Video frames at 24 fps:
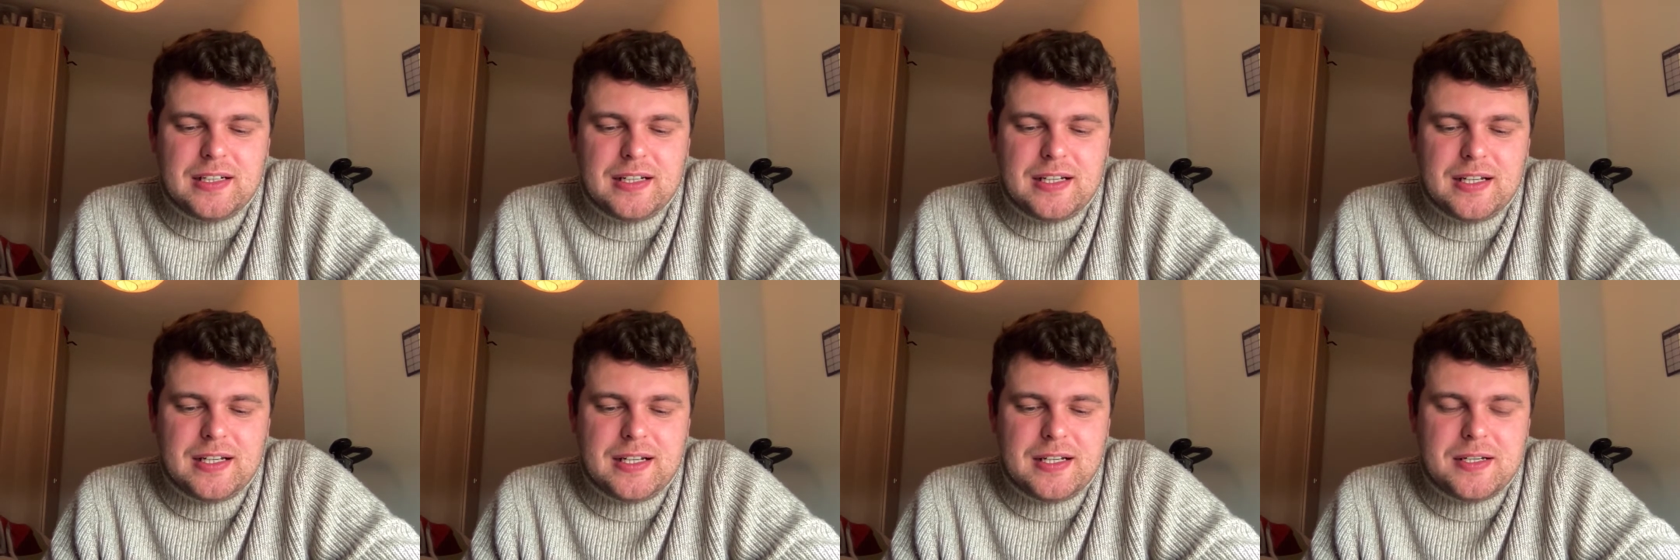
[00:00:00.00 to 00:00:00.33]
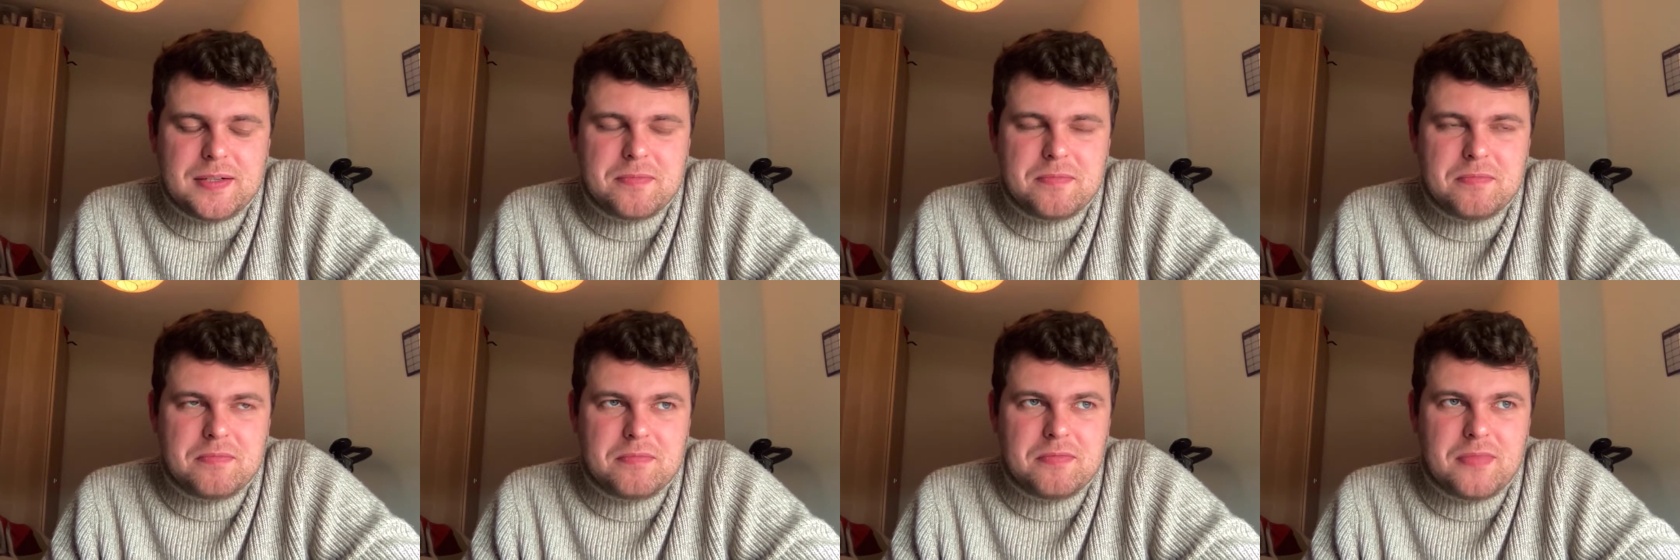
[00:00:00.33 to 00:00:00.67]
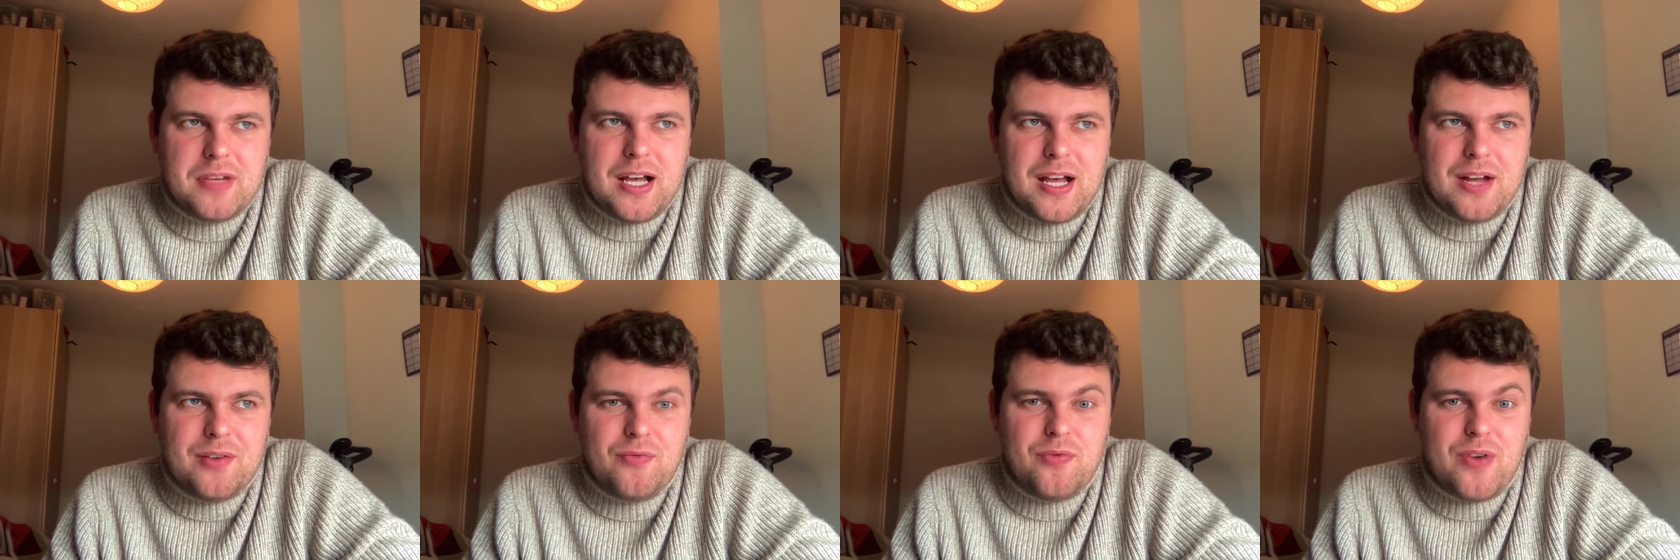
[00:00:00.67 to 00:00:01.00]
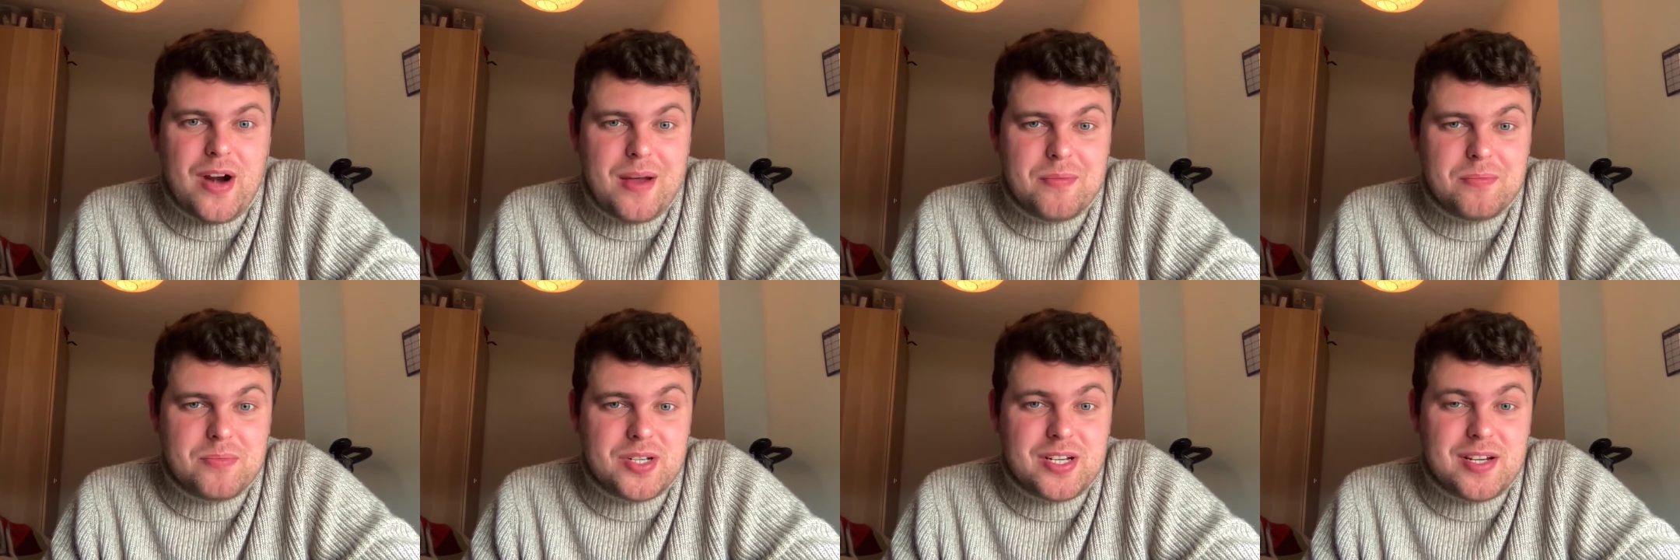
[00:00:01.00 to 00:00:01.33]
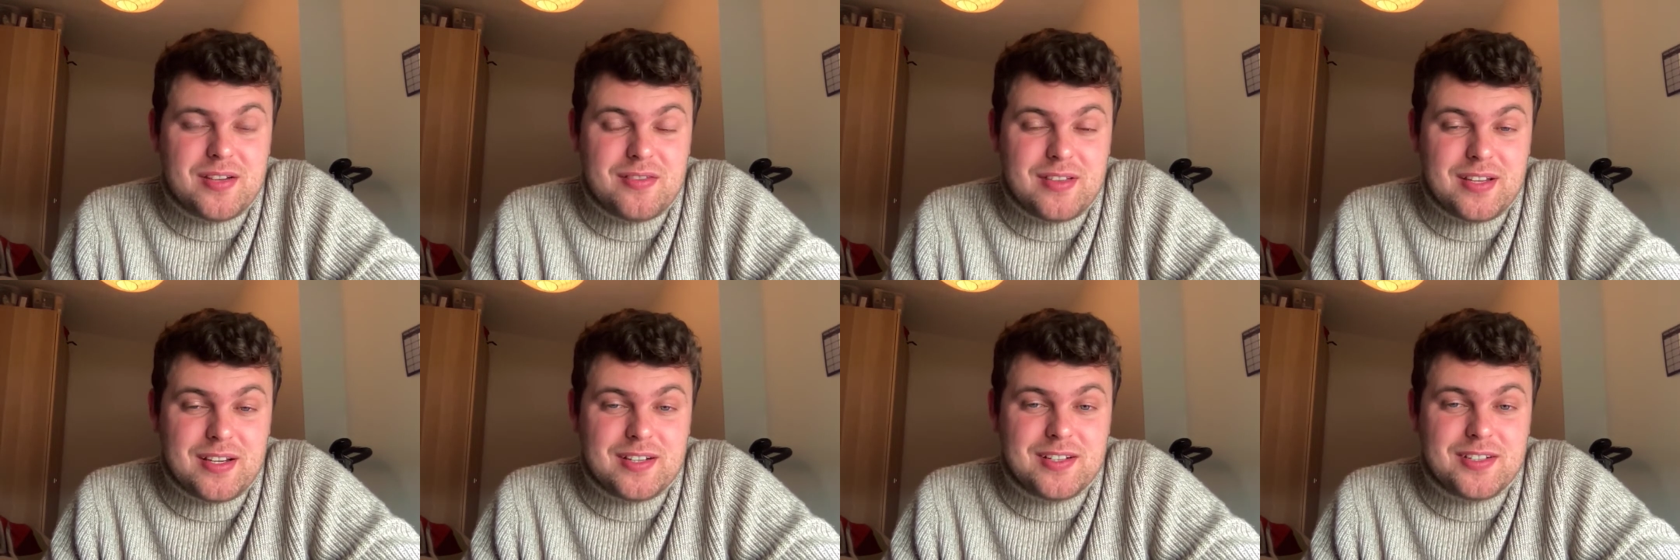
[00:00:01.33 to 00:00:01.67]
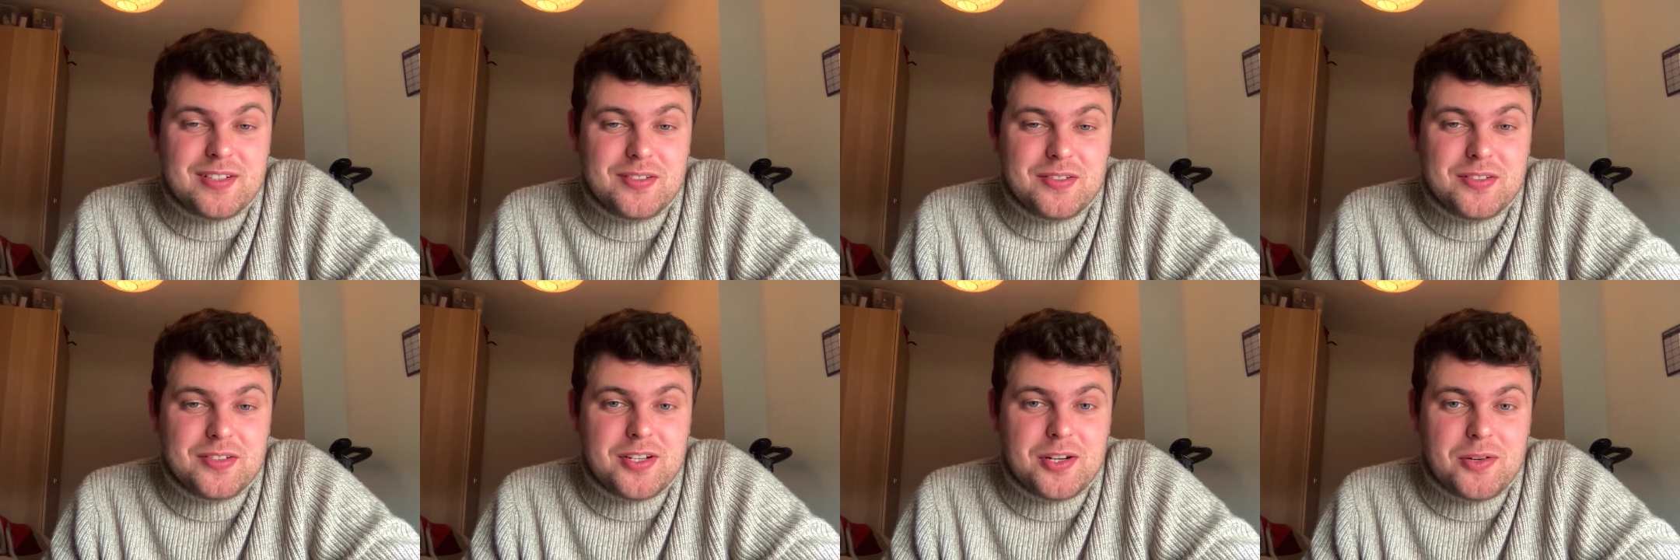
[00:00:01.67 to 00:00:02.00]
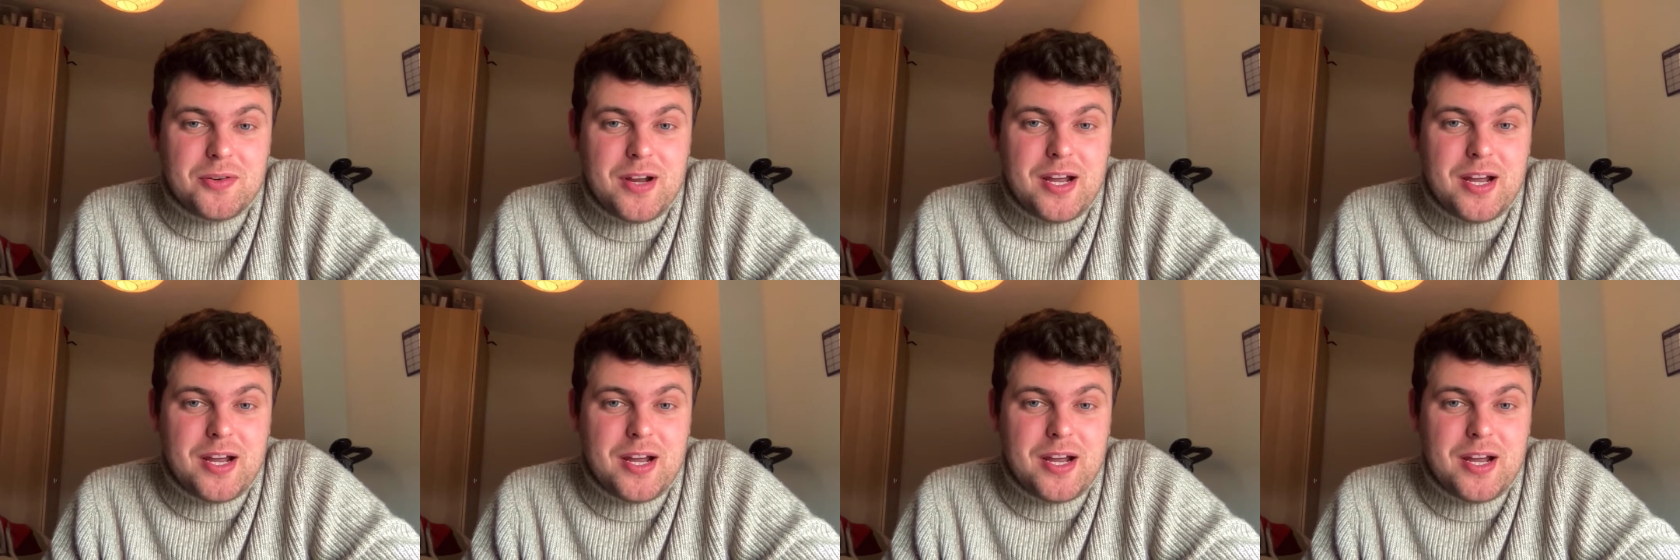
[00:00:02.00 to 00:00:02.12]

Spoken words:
And Ramsey thinks also